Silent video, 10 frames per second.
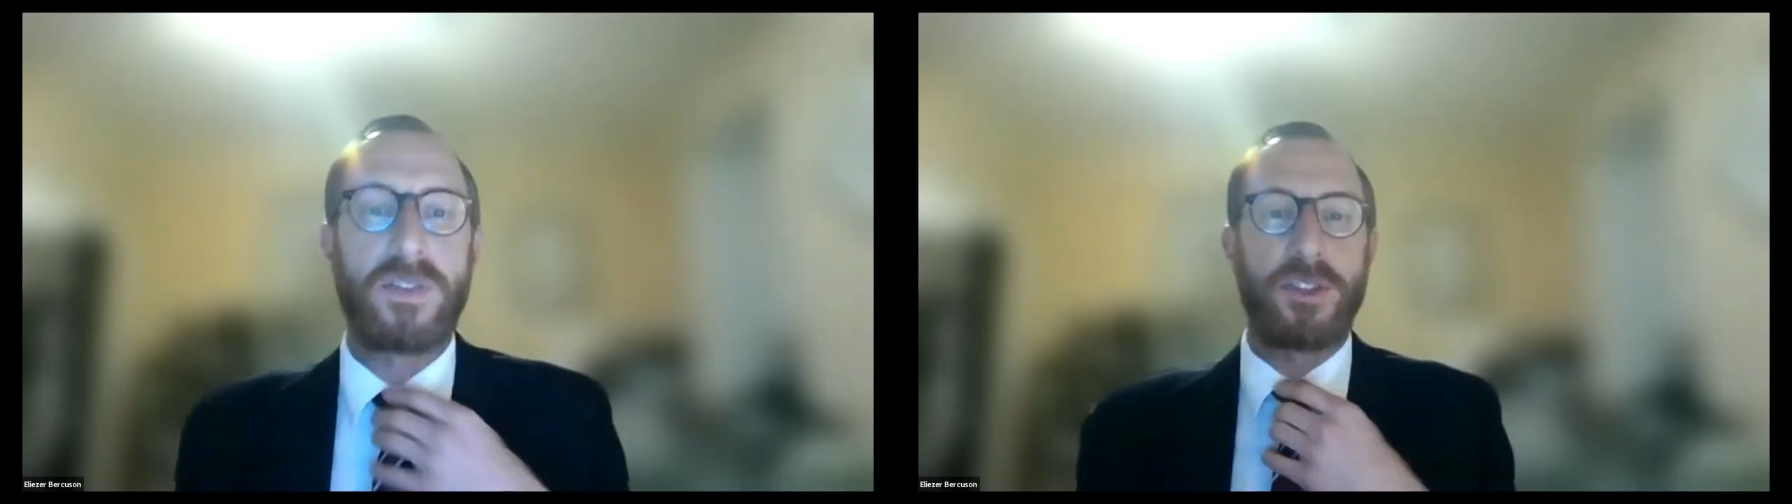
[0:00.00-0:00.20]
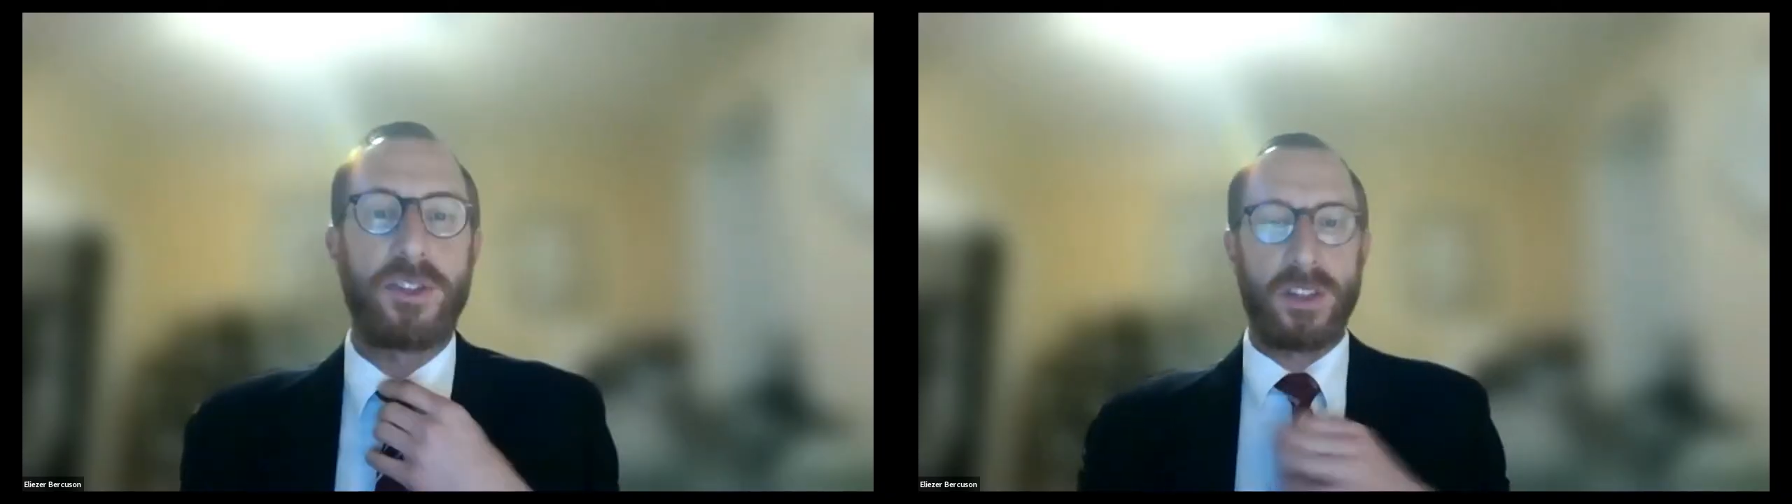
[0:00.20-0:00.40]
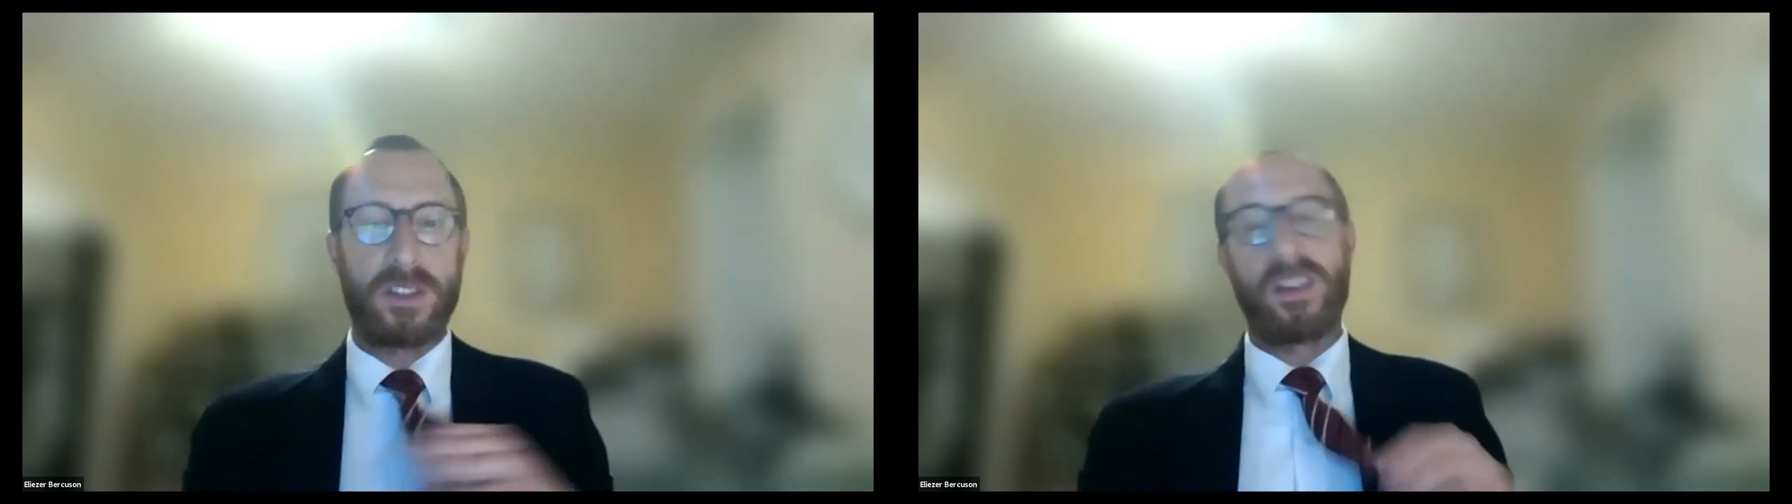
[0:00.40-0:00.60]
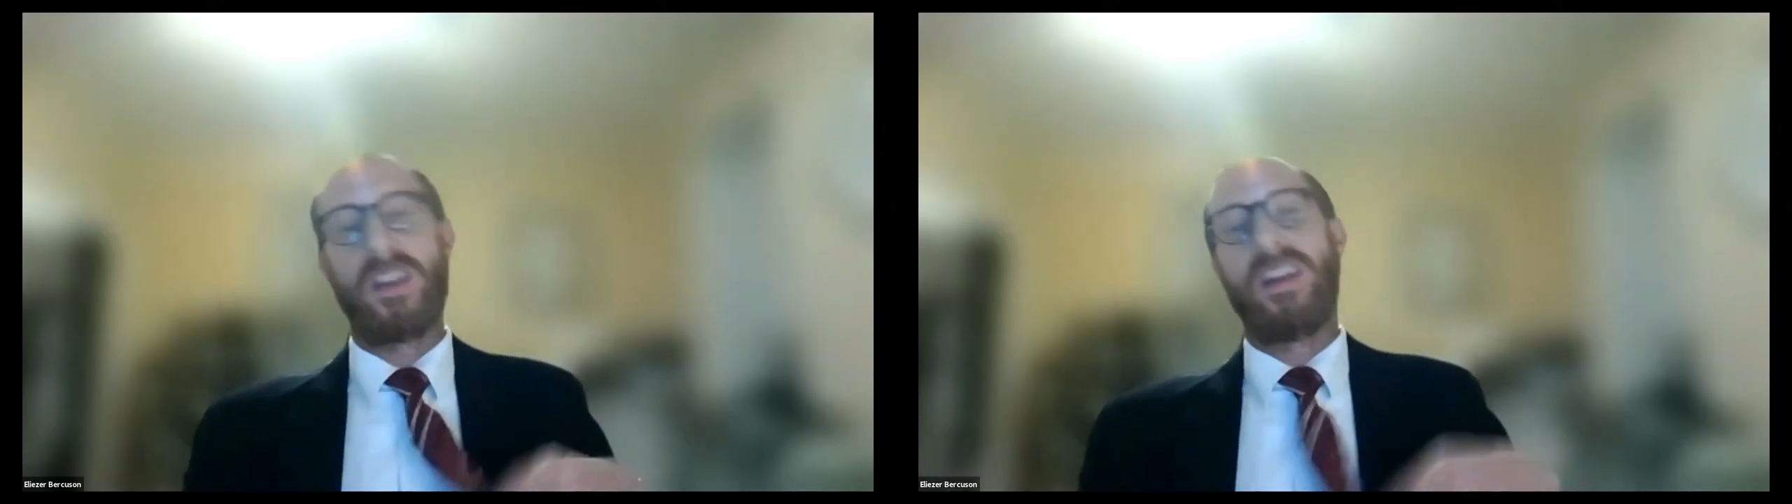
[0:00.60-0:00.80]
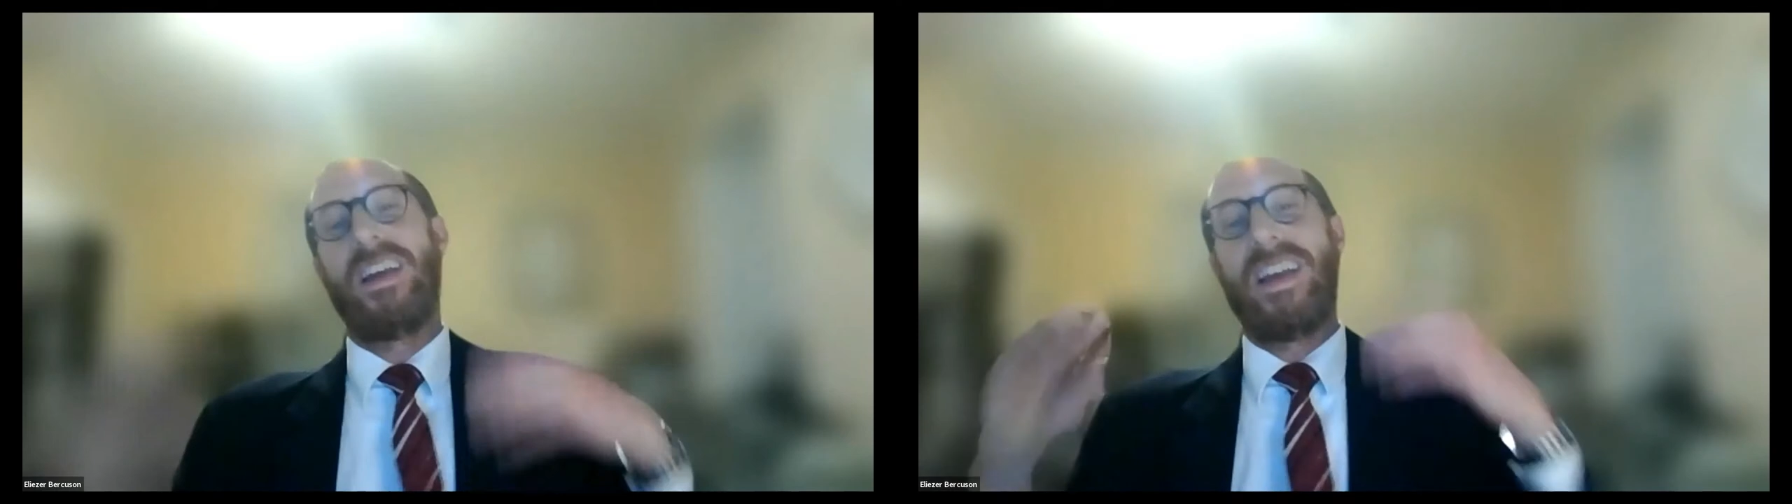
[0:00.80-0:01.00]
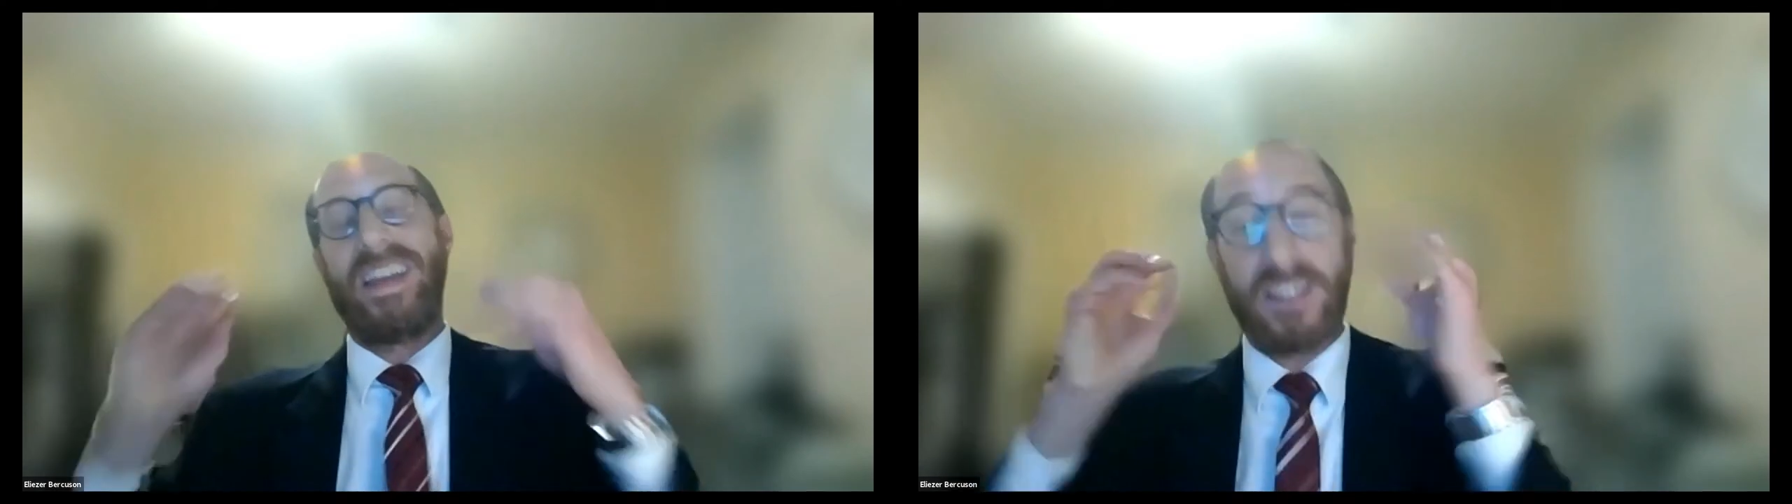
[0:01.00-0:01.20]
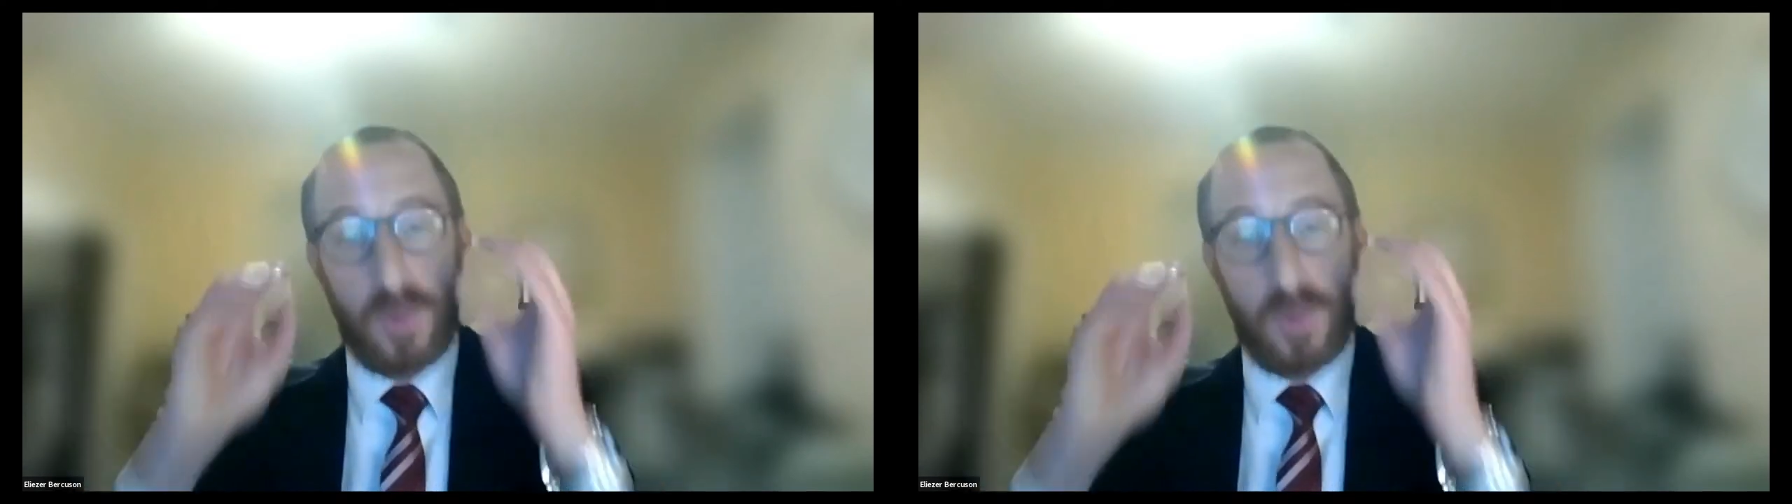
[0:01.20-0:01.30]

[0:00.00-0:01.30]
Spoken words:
students. He had